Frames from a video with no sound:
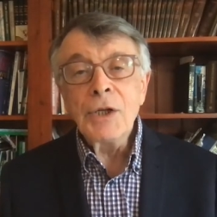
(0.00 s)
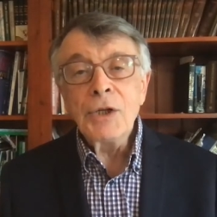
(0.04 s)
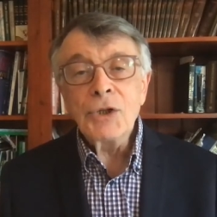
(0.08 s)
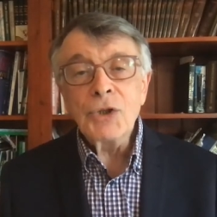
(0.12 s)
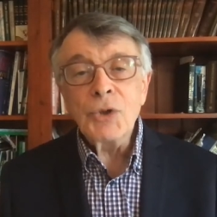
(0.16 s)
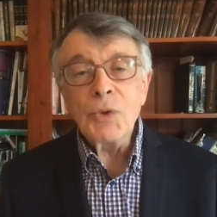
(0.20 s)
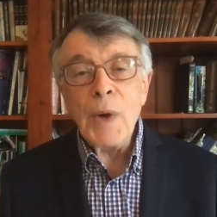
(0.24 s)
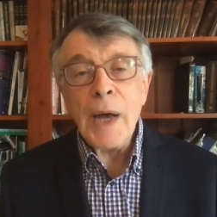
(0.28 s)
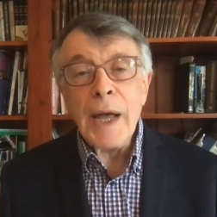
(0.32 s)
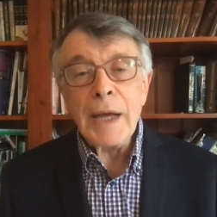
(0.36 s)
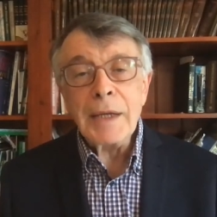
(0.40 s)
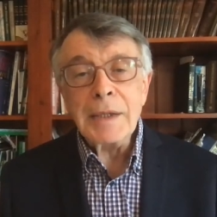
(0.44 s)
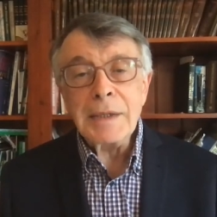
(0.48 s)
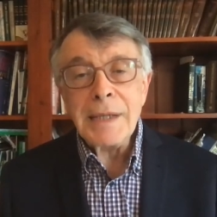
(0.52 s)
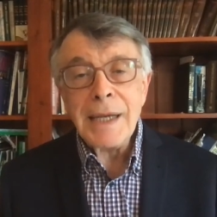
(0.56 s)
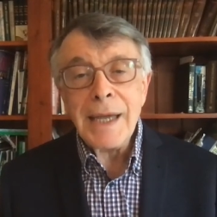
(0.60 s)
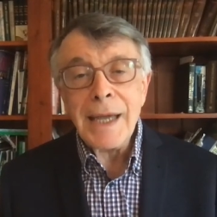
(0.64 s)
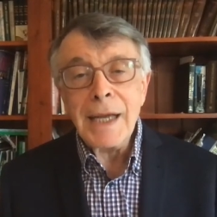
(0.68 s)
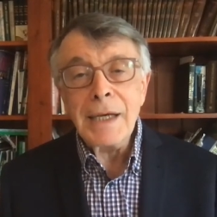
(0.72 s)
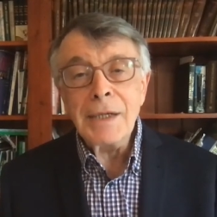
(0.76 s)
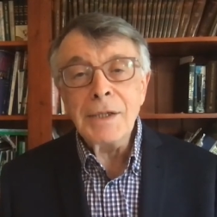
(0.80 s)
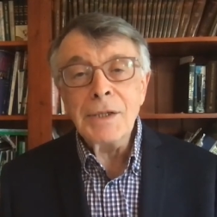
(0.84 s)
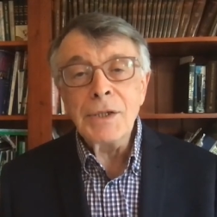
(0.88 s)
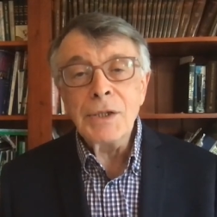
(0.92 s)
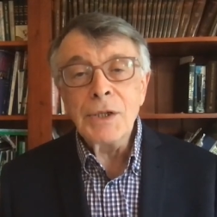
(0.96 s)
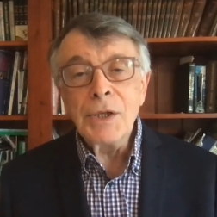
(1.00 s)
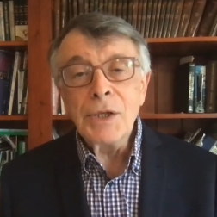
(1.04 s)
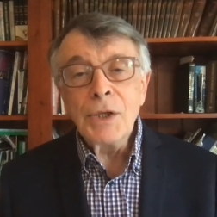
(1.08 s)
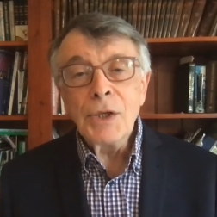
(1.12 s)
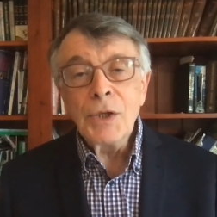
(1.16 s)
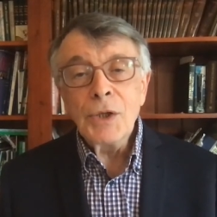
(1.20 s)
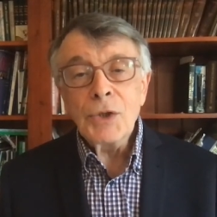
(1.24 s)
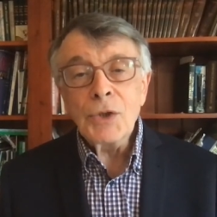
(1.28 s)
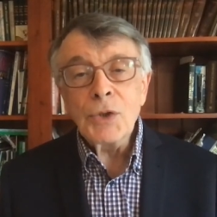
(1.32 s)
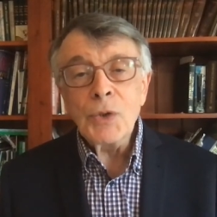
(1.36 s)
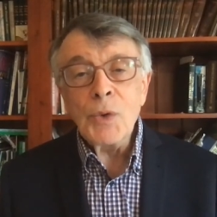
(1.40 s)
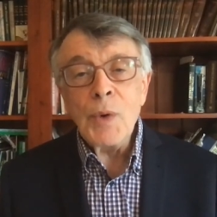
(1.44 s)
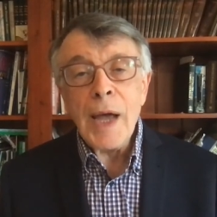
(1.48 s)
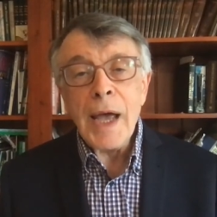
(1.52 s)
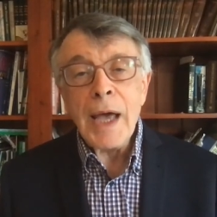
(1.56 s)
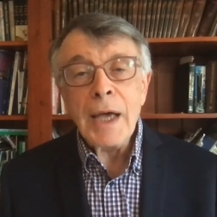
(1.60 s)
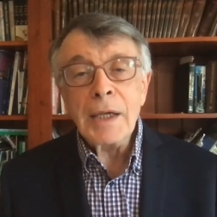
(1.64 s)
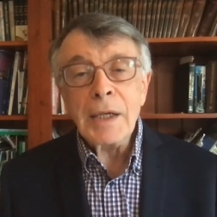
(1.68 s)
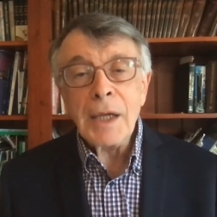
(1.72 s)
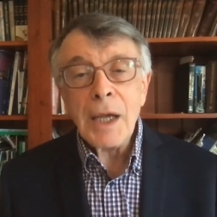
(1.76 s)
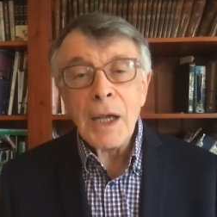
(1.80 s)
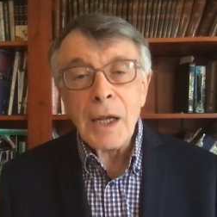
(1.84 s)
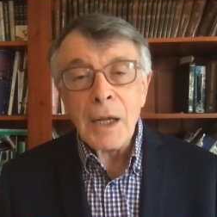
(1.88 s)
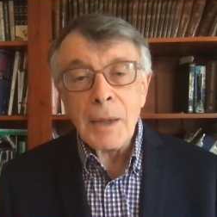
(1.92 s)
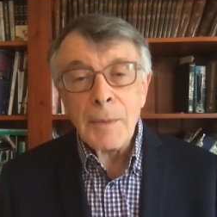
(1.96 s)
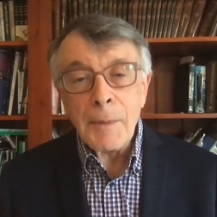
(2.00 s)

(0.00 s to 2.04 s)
to attend to our